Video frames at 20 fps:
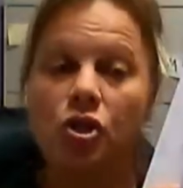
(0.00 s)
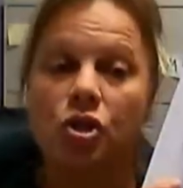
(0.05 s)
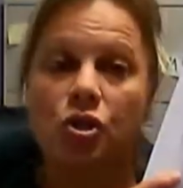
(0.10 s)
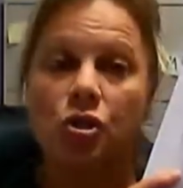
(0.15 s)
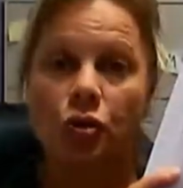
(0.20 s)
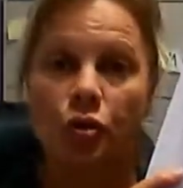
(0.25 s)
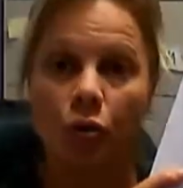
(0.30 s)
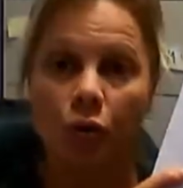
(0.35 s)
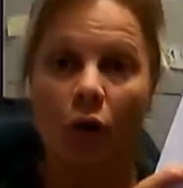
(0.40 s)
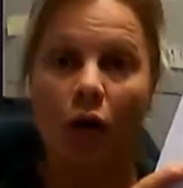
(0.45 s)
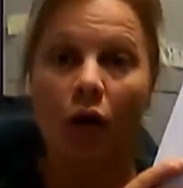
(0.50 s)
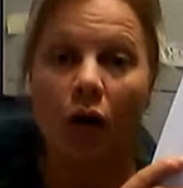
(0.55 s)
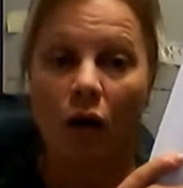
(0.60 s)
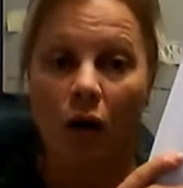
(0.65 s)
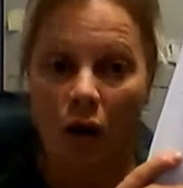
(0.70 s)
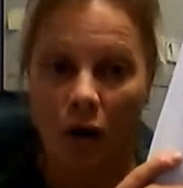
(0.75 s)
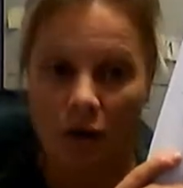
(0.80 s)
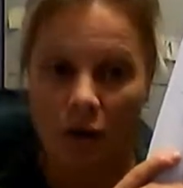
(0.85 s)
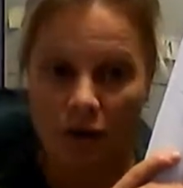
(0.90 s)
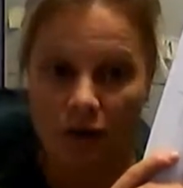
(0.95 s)
to our
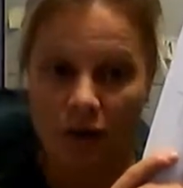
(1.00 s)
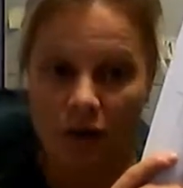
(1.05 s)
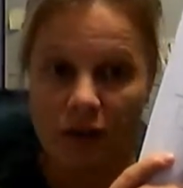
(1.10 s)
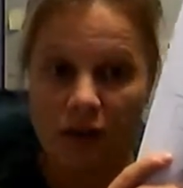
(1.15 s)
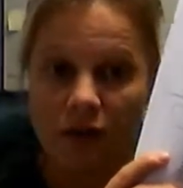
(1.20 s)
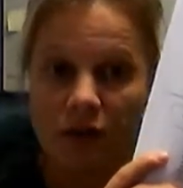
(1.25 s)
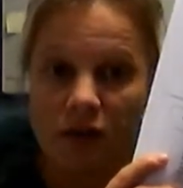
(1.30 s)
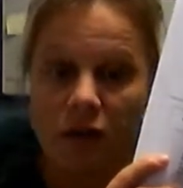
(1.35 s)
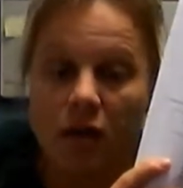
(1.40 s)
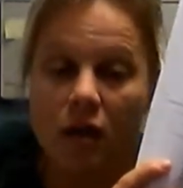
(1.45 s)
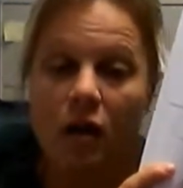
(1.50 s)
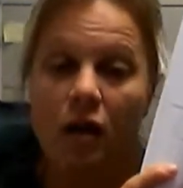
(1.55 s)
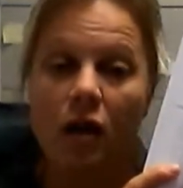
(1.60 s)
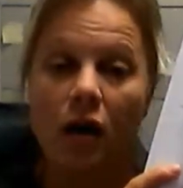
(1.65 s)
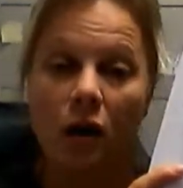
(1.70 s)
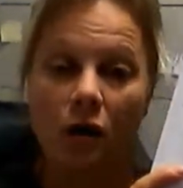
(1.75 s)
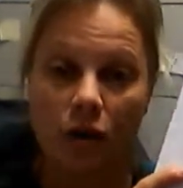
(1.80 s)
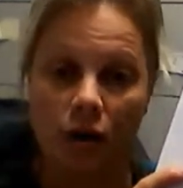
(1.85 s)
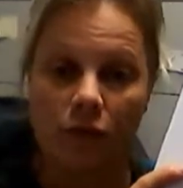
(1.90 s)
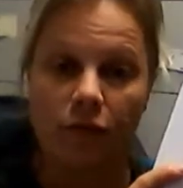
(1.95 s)
office
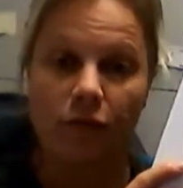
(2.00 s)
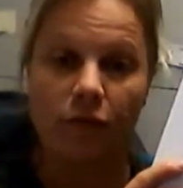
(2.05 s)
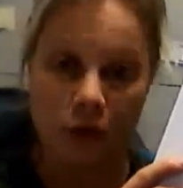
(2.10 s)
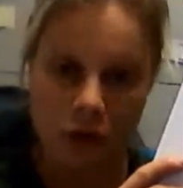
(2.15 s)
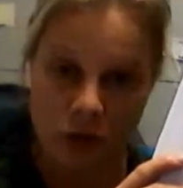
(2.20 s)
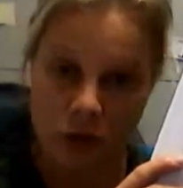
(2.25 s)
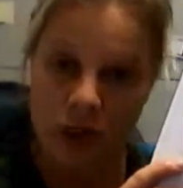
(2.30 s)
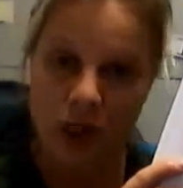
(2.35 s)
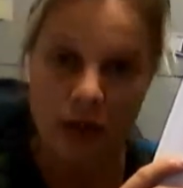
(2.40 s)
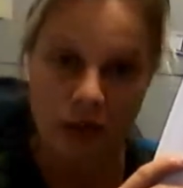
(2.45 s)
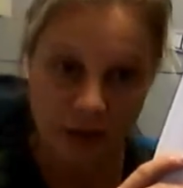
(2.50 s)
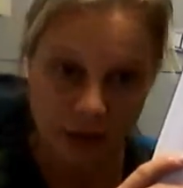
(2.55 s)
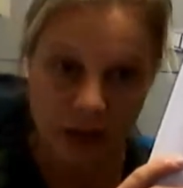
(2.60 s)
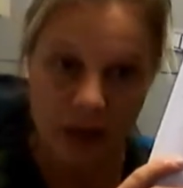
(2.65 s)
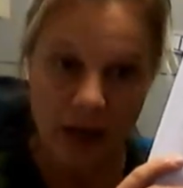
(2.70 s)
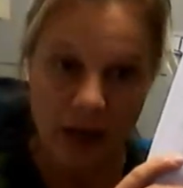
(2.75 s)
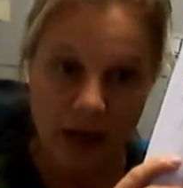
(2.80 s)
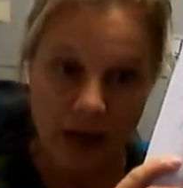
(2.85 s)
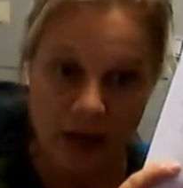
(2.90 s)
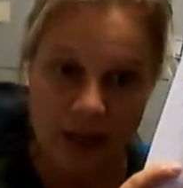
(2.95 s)
on the first day of
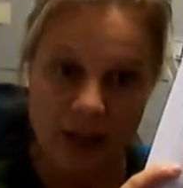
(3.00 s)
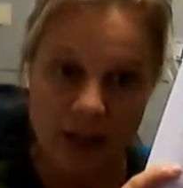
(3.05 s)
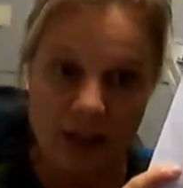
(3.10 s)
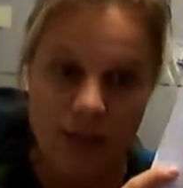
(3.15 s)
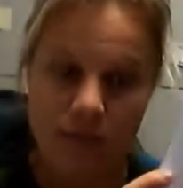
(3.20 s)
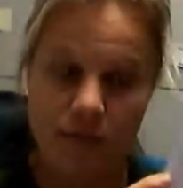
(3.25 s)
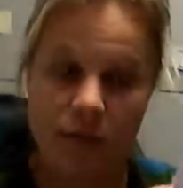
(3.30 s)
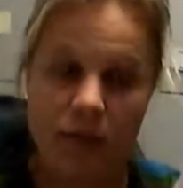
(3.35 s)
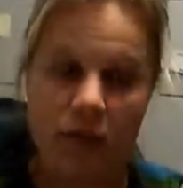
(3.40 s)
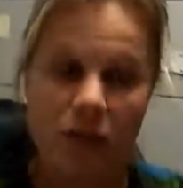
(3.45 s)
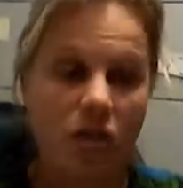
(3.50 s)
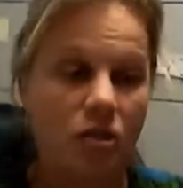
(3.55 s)
class.